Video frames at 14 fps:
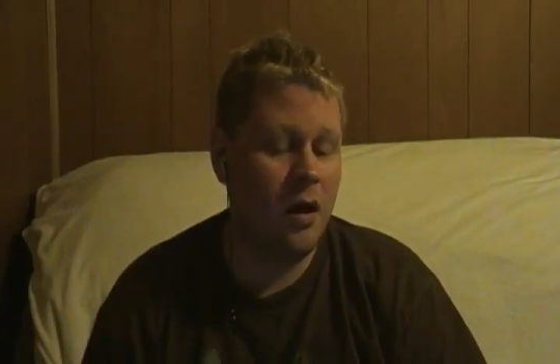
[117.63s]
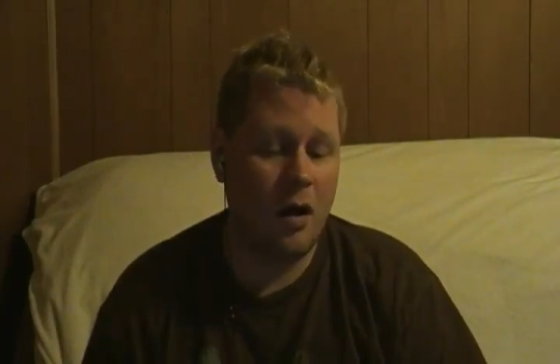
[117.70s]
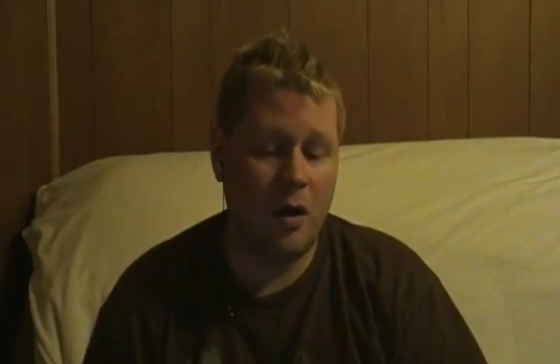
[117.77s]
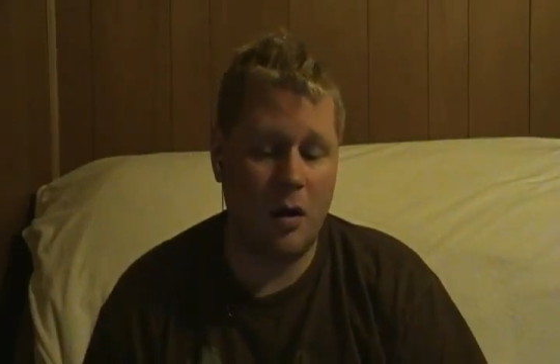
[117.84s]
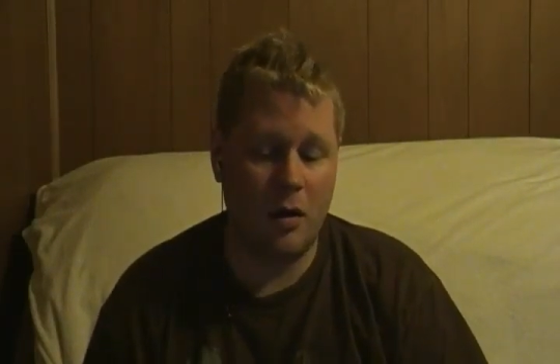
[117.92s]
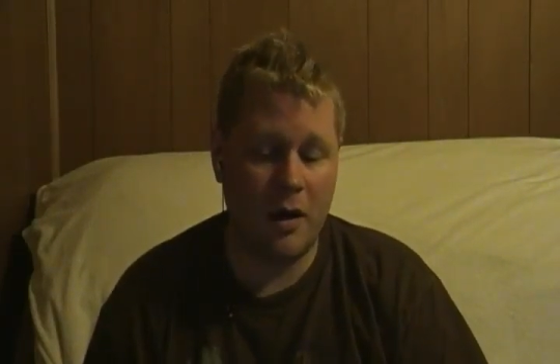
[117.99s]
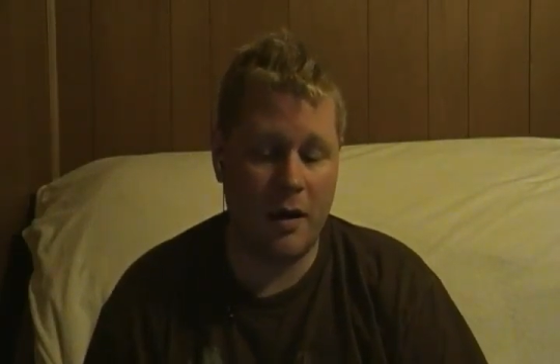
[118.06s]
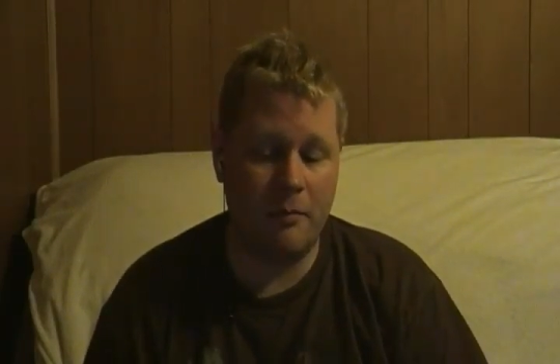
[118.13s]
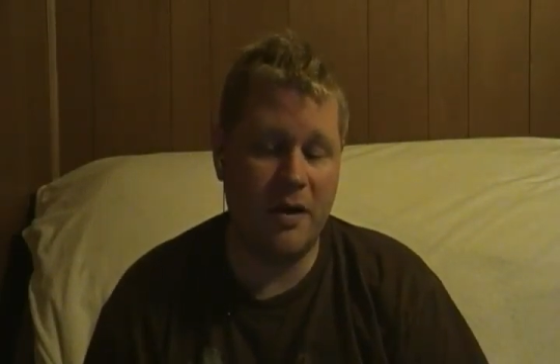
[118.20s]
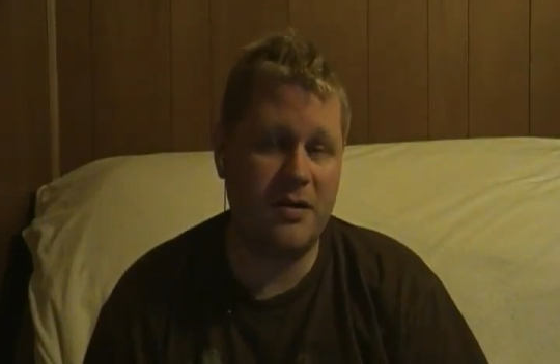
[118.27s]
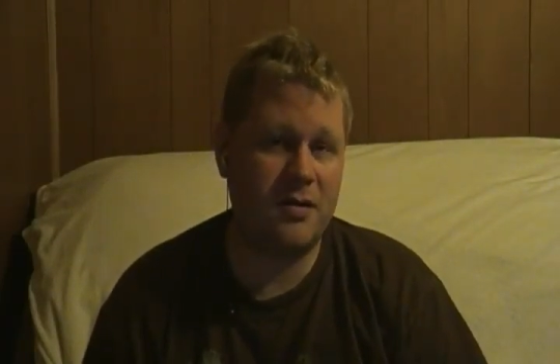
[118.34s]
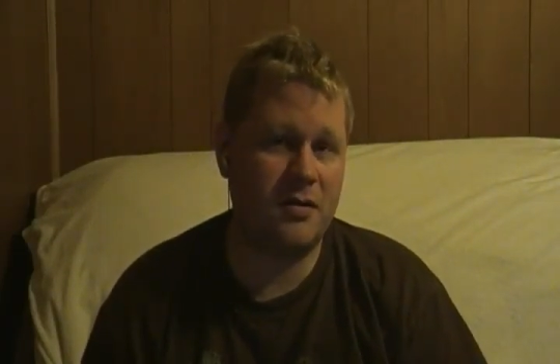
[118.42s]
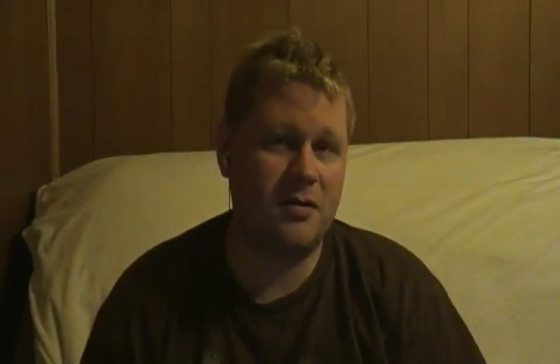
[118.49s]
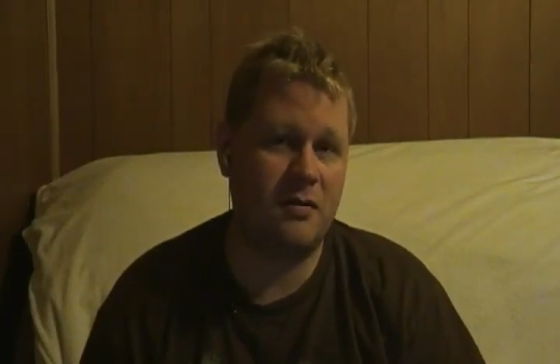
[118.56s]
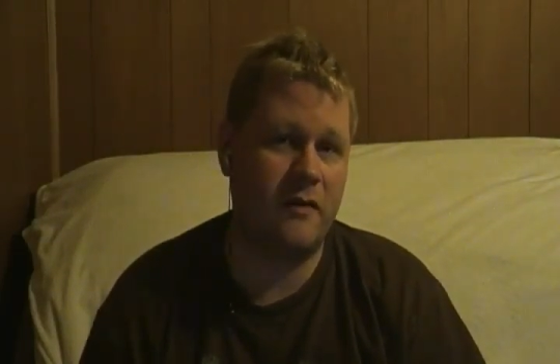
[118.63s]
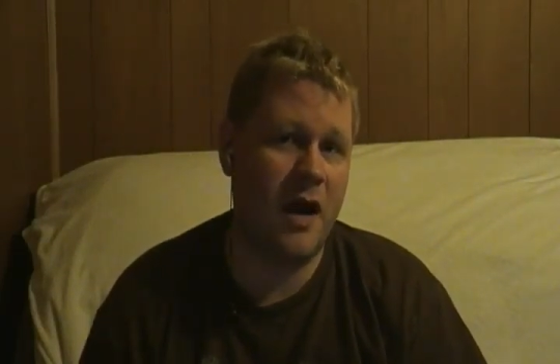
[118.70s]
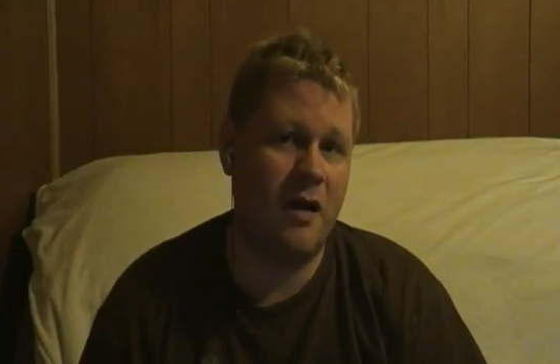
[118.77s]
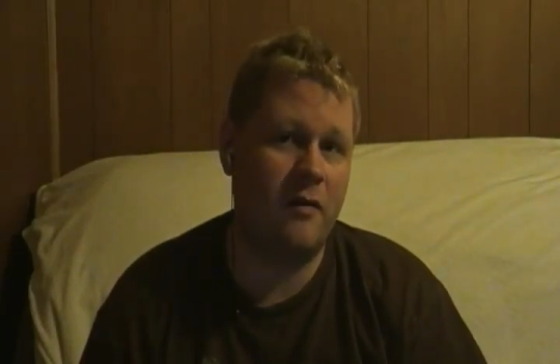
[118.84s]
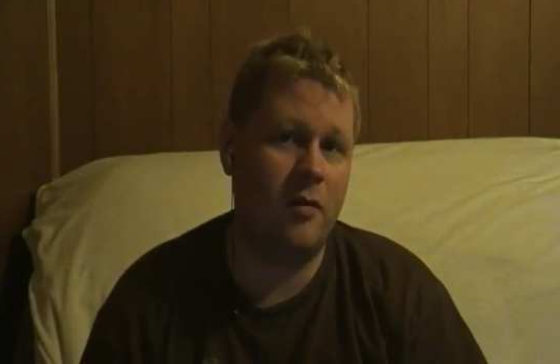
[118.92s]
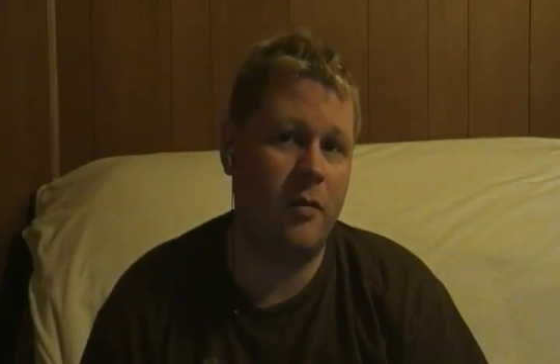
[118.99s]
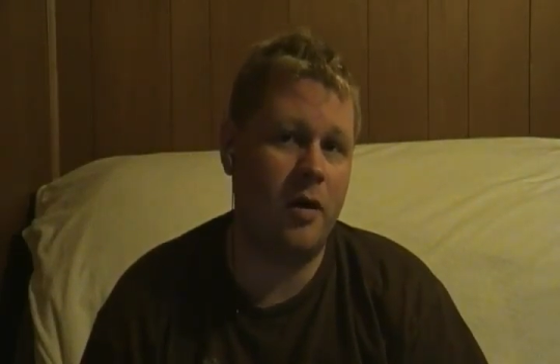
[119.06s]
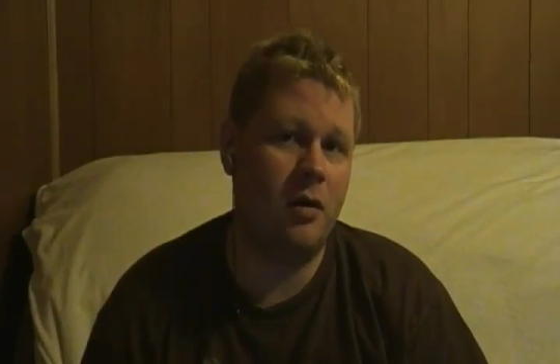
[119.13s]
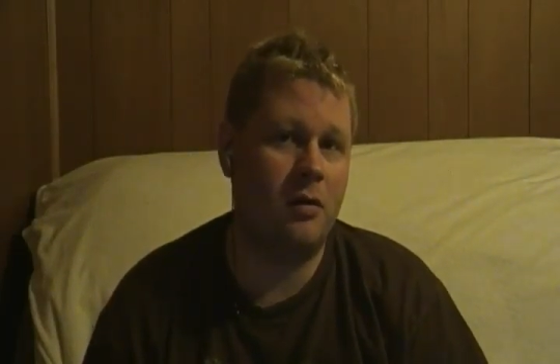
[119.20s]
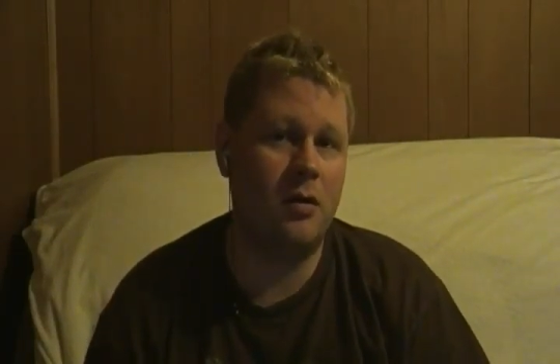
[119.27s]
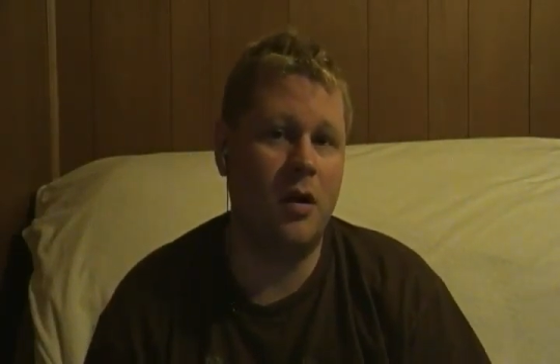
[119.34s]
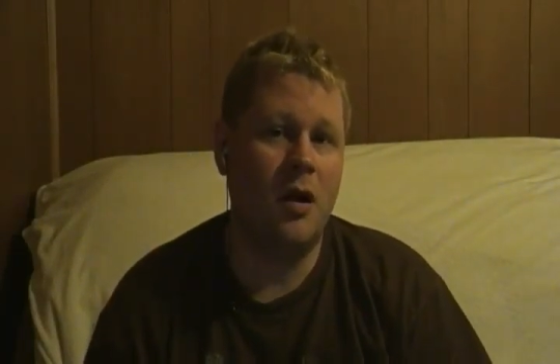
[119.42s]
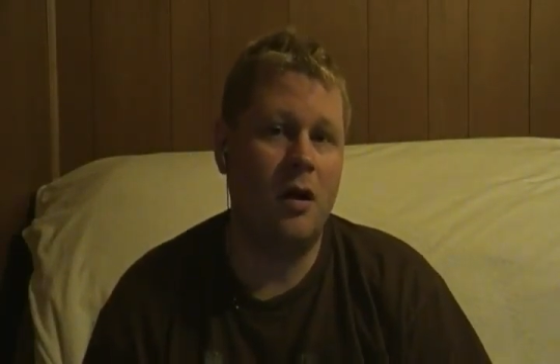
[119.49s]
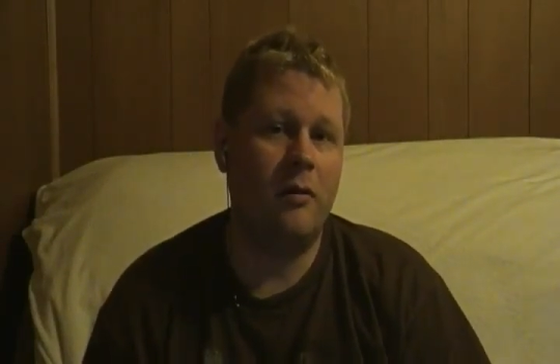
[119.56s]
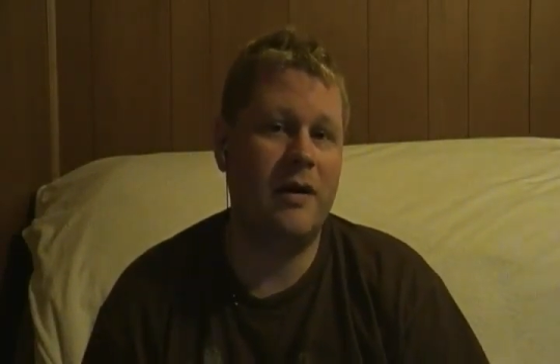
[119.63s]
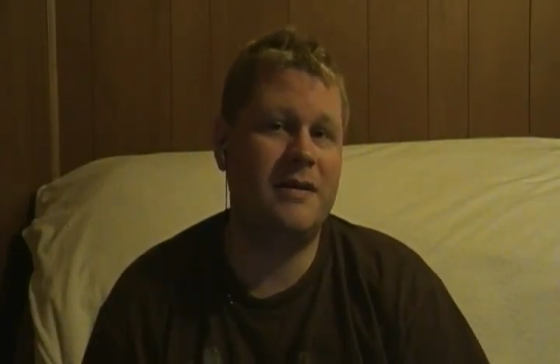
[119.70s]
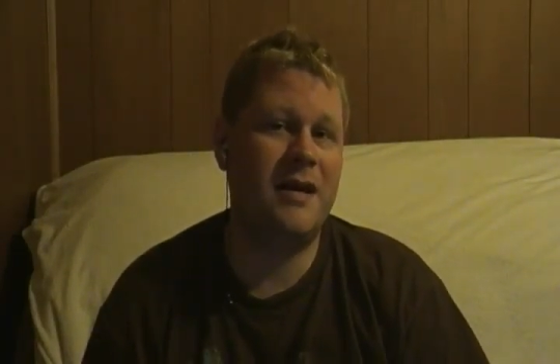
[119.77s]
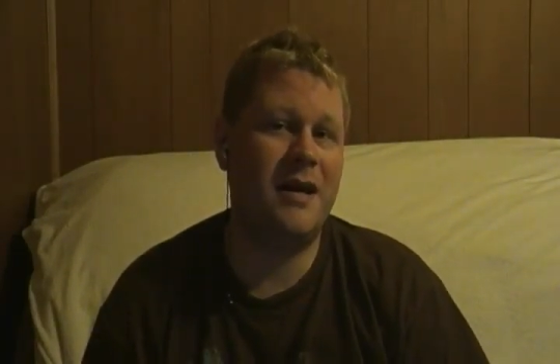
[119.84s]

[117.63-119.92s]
are in mission survival mode, we